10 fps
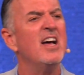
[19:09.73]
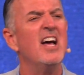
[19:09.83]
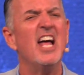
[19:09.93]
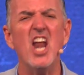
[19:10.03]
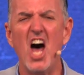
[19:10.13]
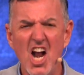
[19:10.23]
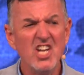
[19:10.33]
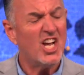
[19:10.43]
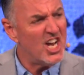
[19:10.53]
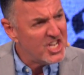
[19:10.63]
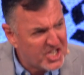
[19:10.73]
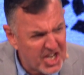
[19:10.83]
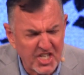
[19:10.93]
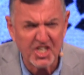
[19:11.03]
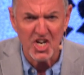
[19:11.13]
An
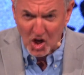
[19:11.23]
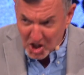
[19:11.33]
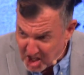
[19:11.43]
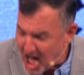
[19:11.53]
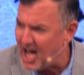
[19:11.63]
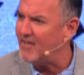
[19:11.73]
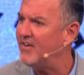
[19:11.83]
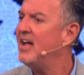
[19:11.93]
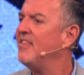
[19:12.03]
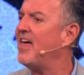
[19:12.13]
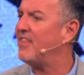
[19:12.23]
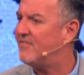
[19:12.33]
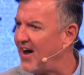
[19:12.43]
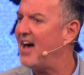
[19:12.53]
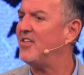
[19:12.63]
unconditional love that the
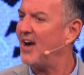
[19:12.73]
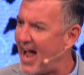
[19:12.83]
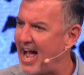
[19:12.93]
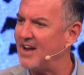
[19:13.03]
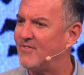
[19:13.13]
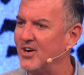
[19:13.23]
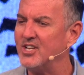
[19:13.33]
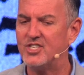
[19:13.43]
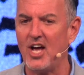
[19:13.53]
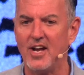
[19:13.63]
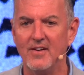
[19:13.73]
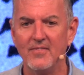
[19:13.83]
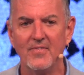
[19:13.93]
father had for his son.